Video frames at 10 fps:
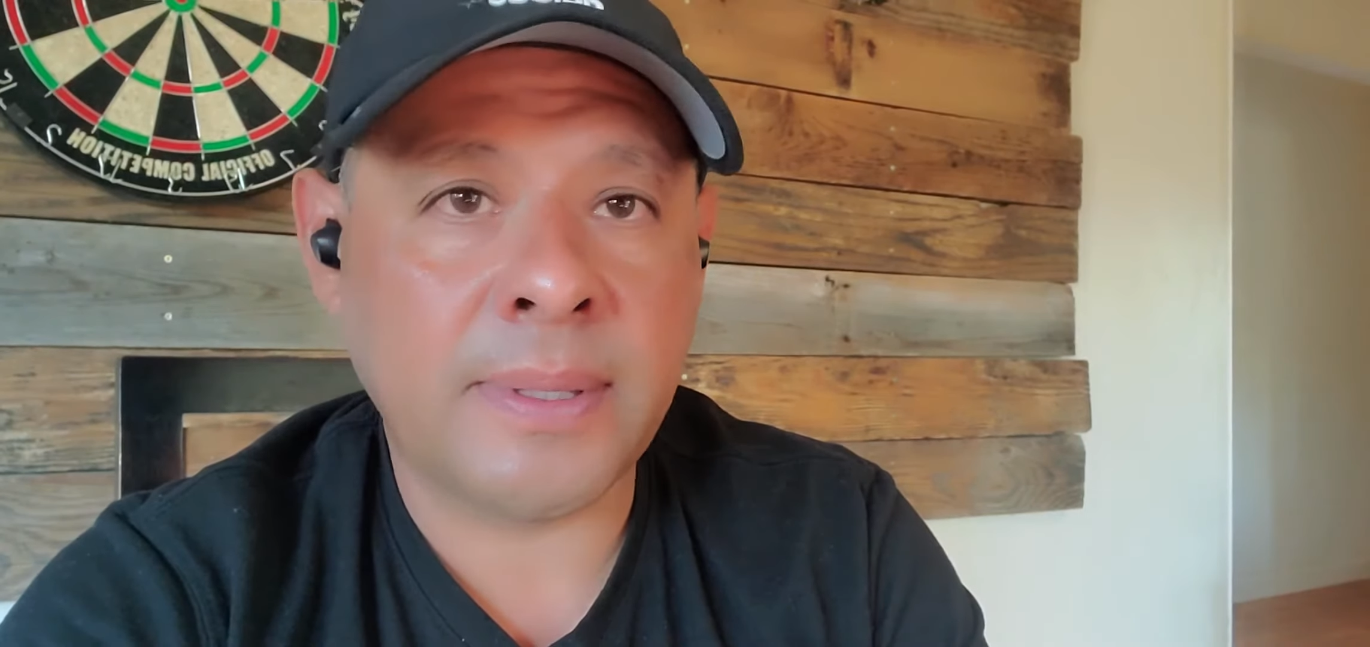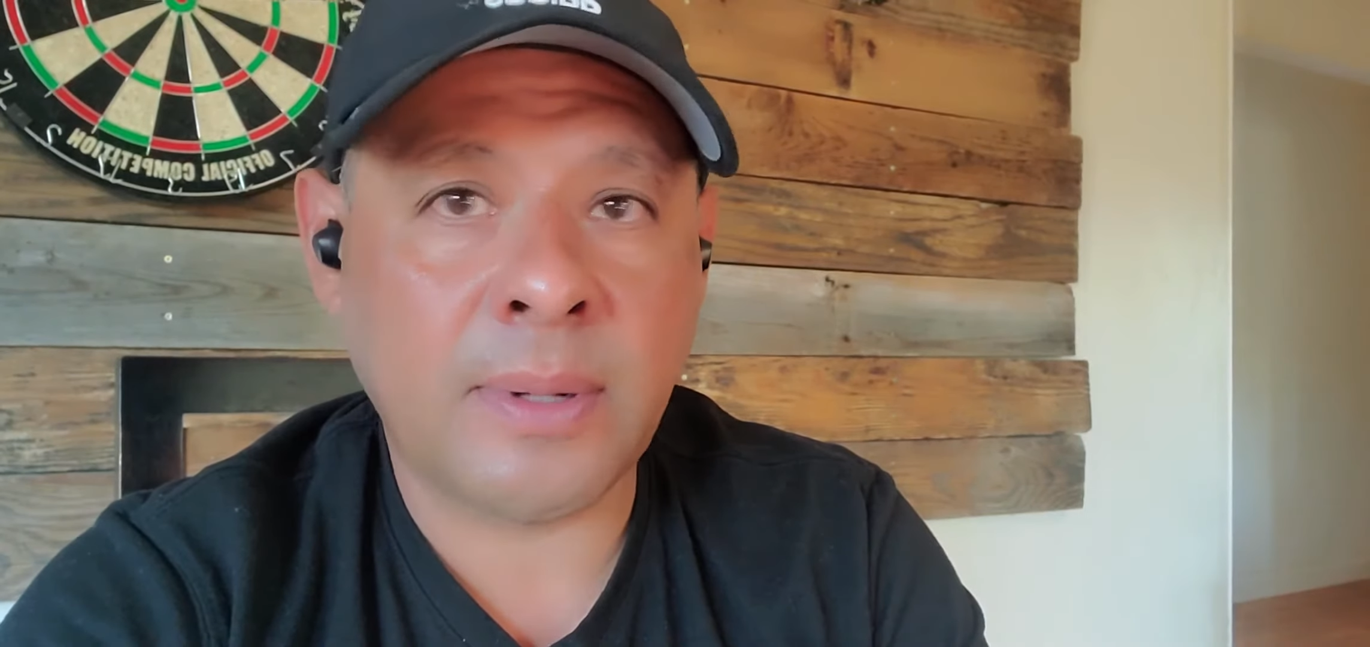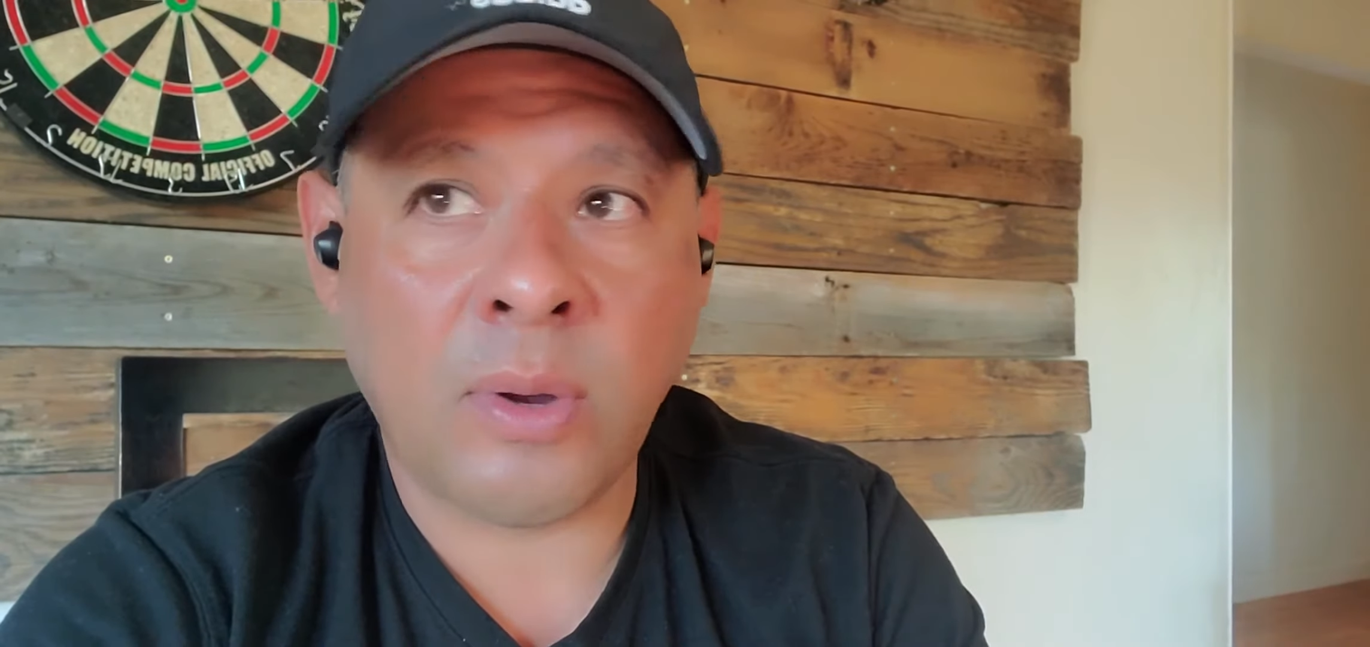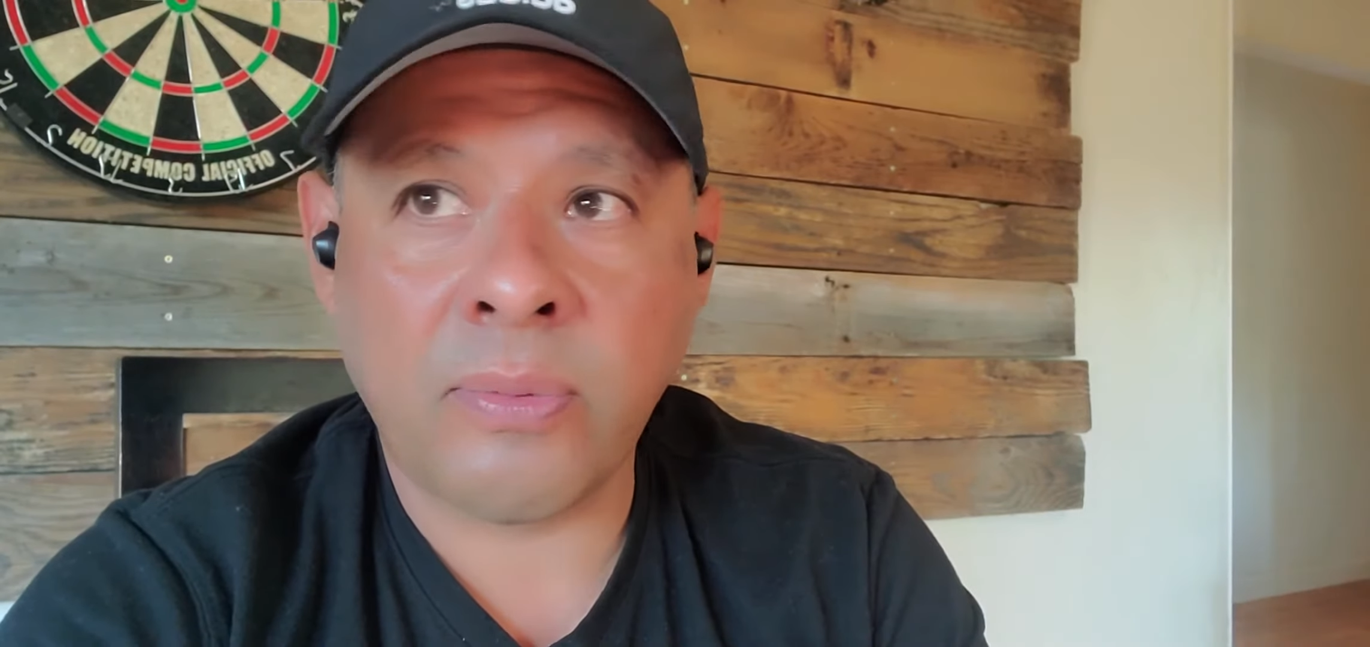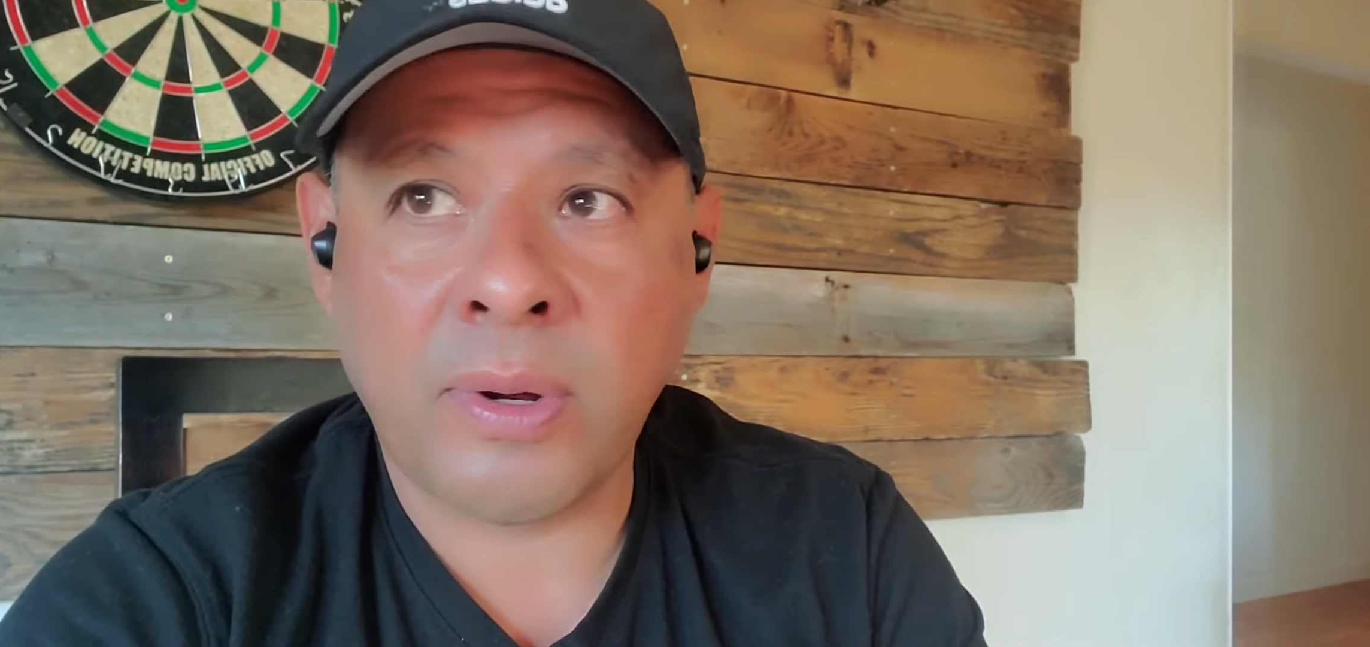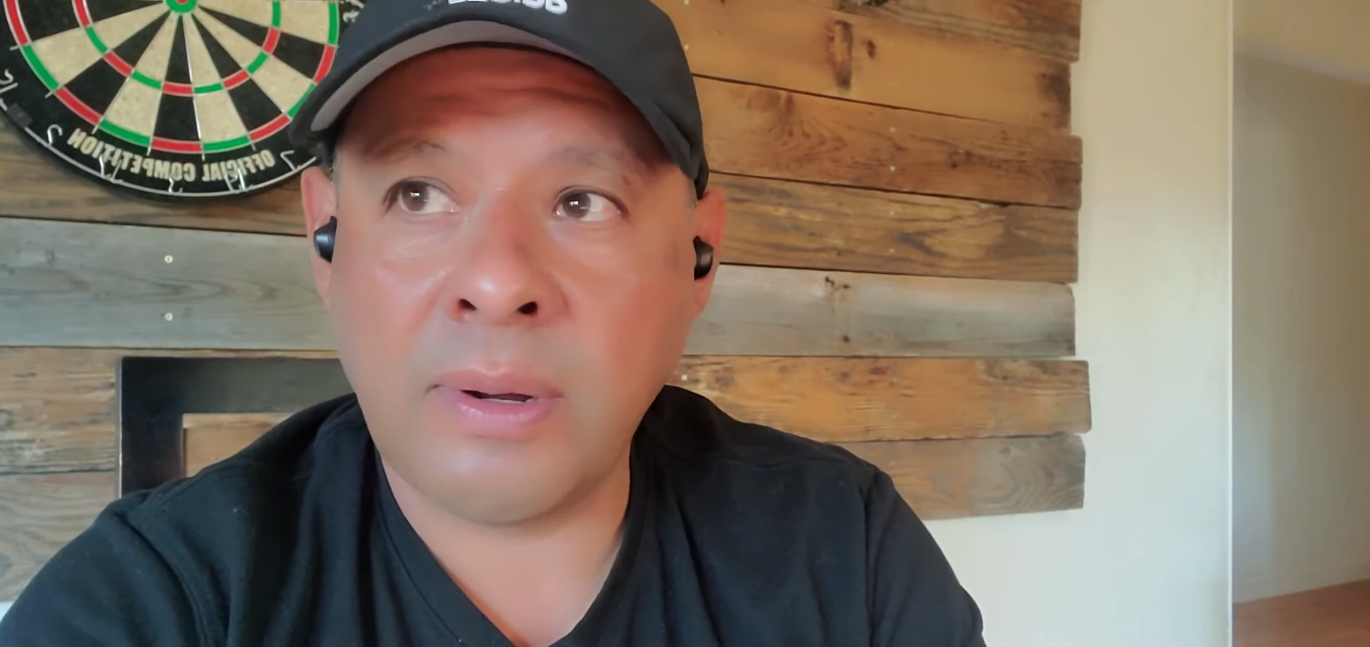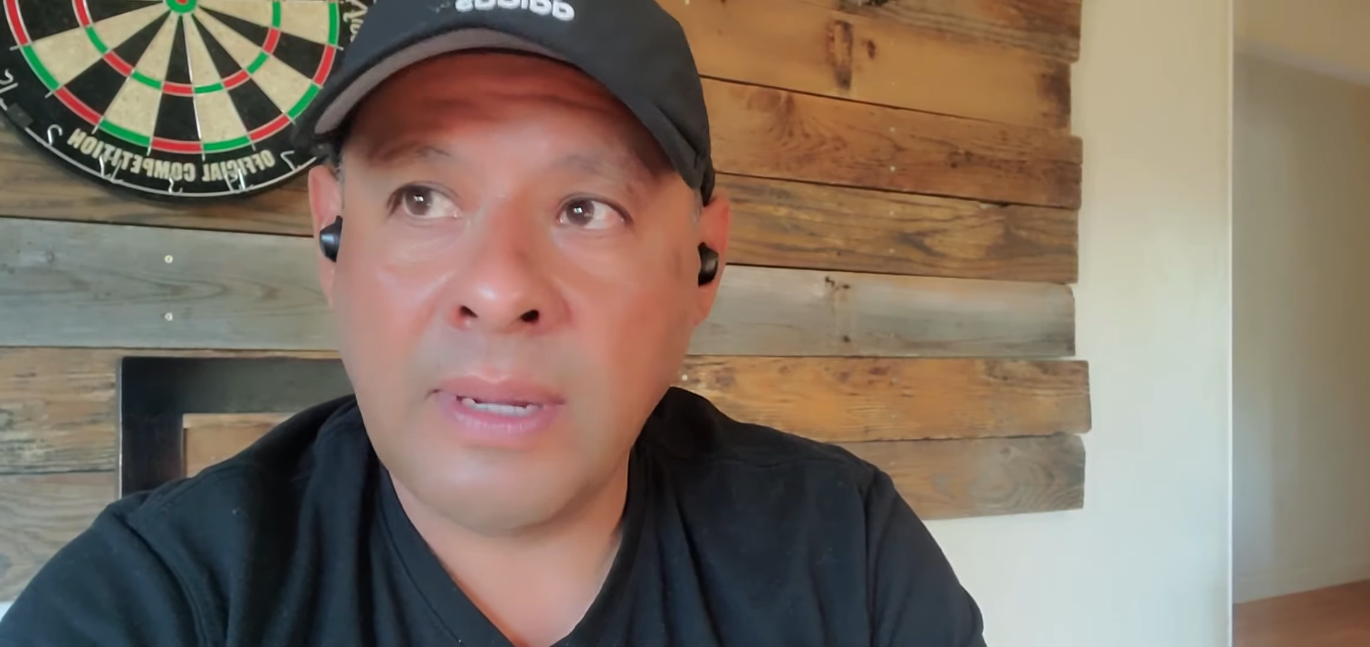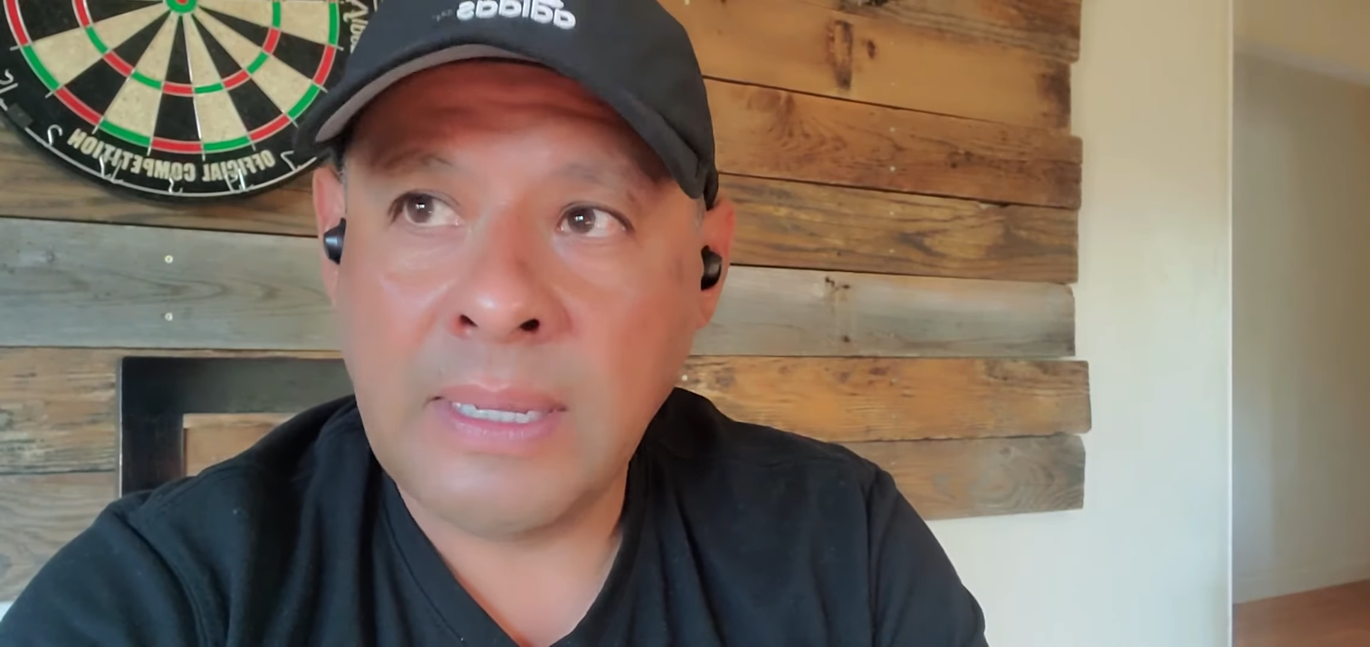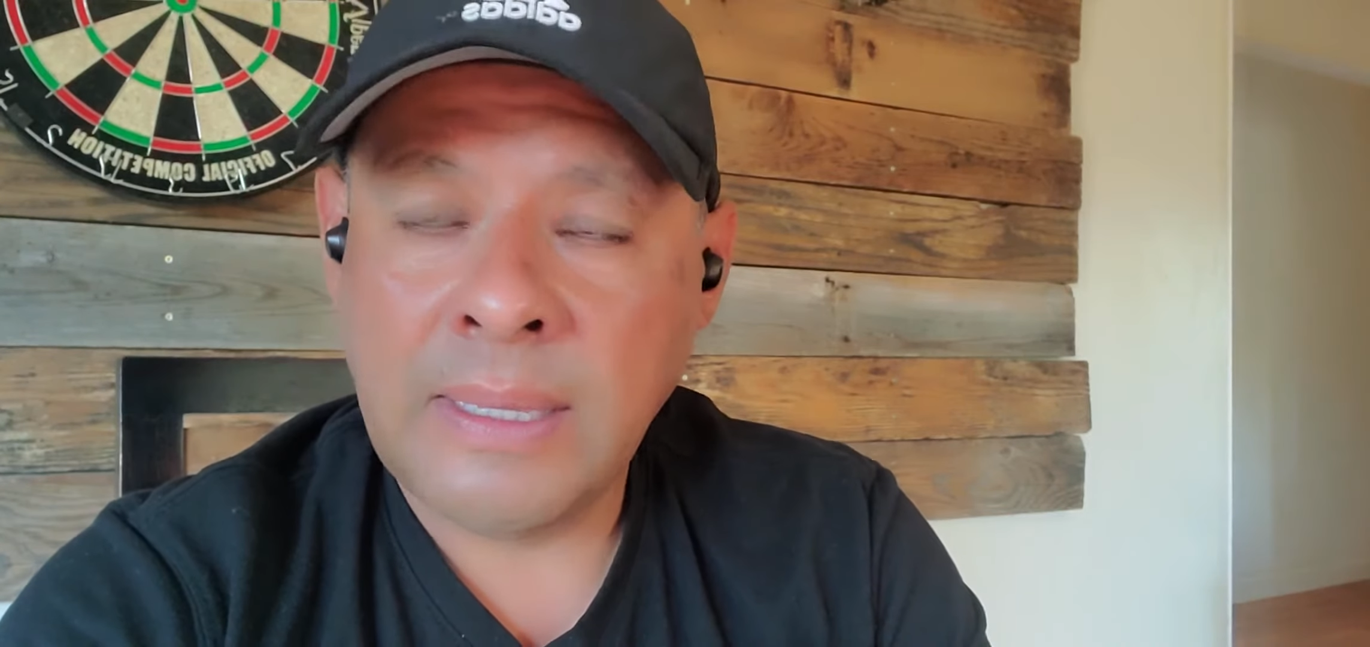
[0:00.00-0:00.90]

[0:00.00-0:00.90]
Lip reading: it over